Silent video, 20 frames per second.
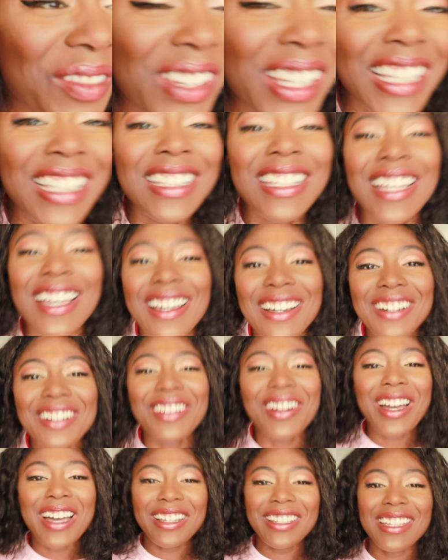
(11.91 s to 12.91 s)
But
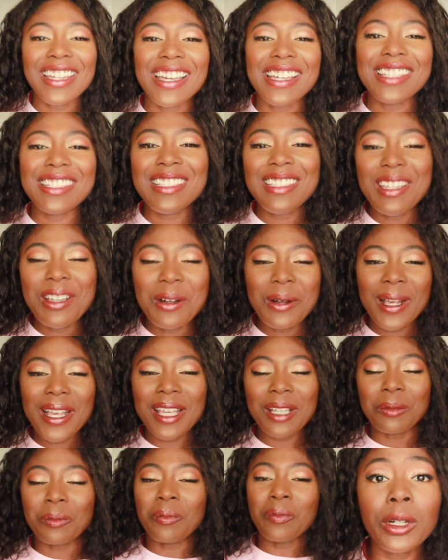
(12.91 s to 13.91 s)
hello, how are you guys
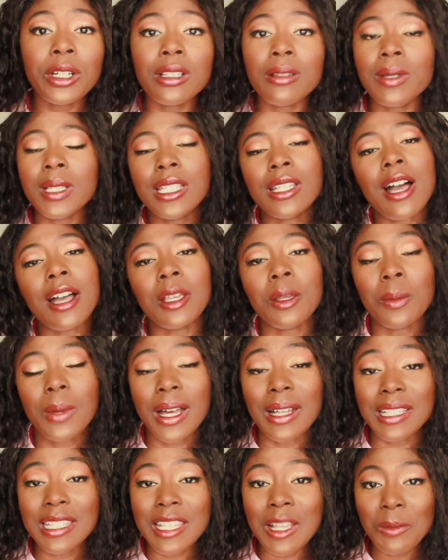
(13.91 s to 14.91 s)
doing? We're going to be talking
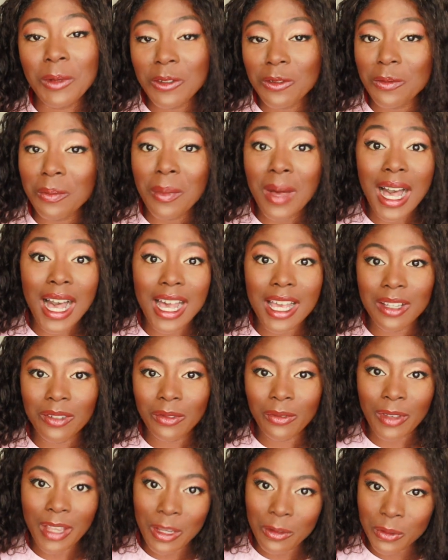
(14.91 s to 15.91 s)
about some of my
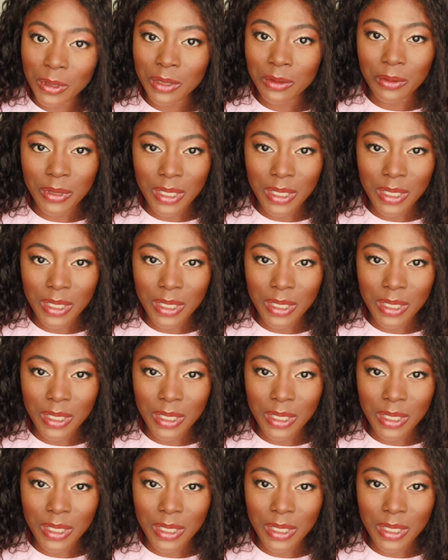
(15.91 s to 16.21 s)
favorite